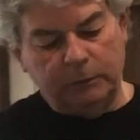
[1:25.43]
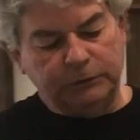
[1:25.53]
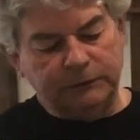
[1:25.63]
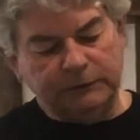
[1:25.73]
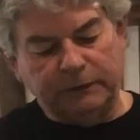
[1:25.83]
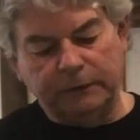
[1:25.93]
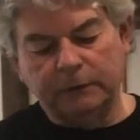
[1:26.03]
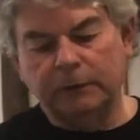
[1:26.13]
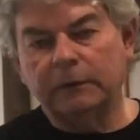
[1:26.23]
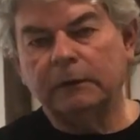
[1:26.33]
which is the
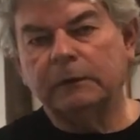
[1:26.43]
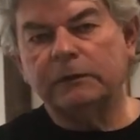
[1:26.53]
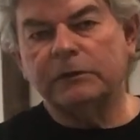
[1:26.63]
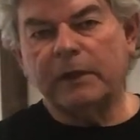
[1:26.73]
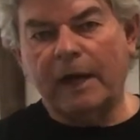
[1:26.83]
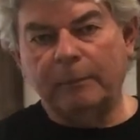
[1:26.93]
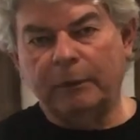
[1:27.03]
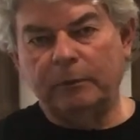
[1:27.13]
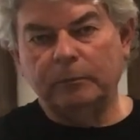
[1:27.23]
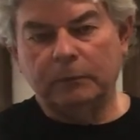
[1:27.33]
scabbard,
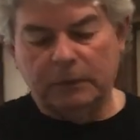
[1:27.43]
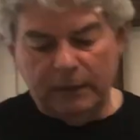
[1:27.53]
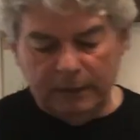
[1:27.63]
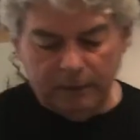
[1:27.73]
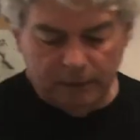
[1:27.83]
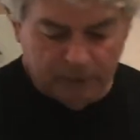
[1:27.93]
okay?